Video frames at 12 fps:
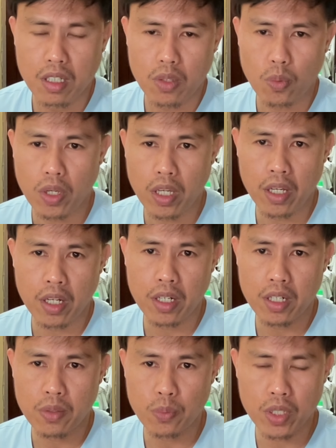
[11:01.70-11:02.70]

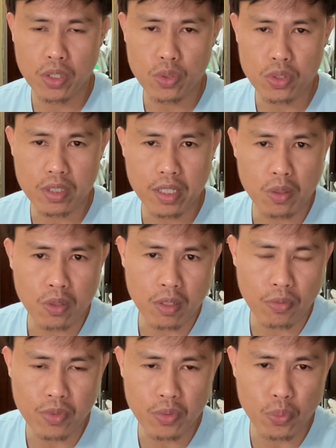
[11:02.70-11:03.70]
where when you start on the
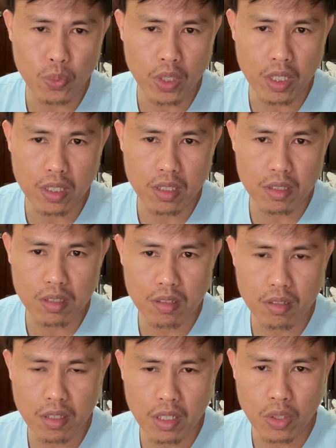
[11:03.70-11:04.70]
fifth week,
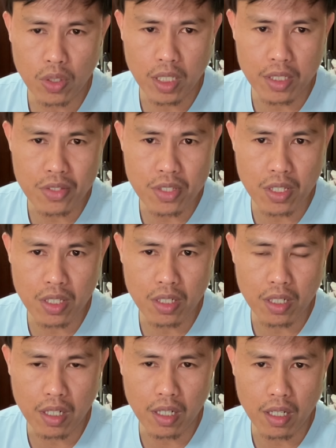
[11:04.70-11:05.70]
you can see
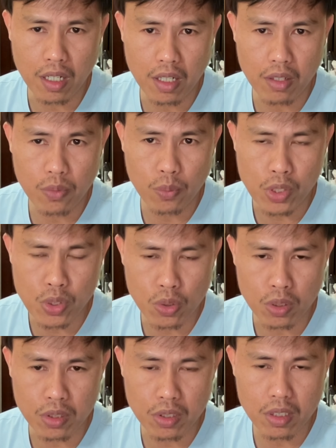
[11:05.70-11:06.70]
the
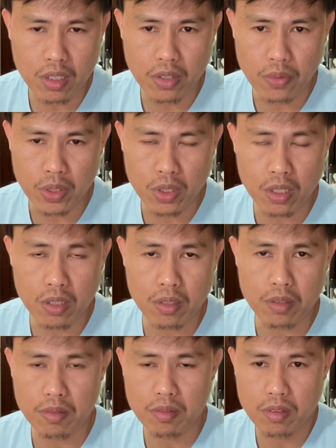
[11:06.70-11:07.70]
result, uh,
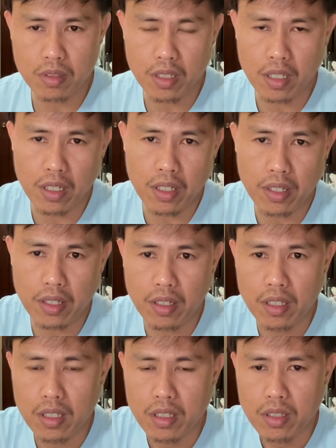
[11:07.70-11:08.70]
the
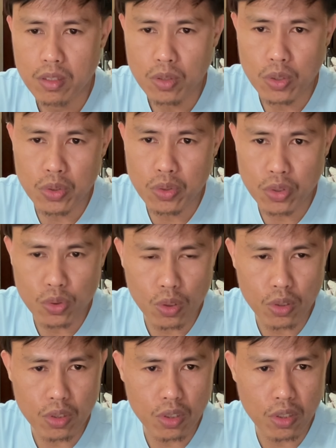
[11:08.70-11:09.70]
good
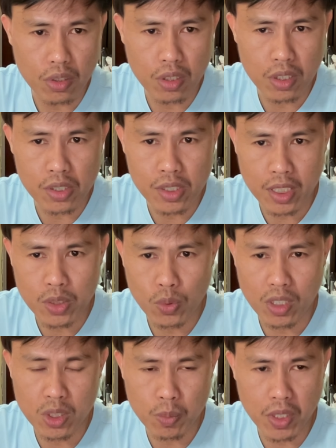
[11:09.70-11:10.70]
result on the sixth
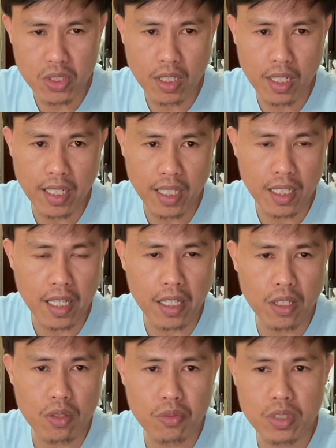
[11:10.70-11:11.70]
week, especially in the
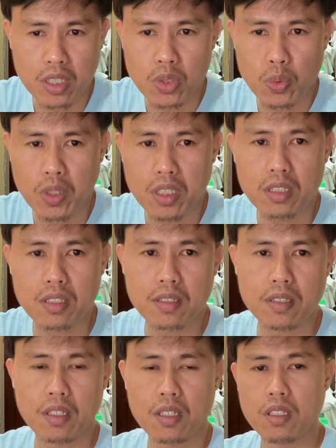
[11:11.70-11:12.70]
end of six weeks.
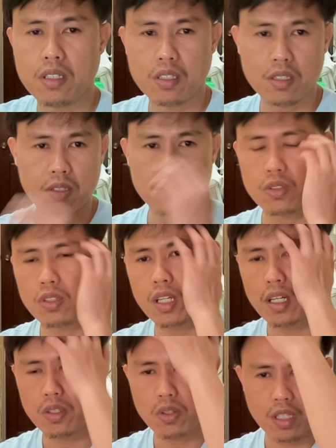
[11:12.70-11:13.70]
So
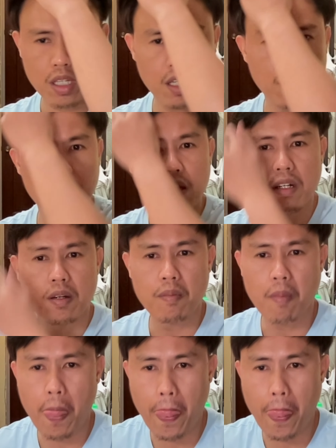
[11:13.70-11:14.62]
yeah, you can um,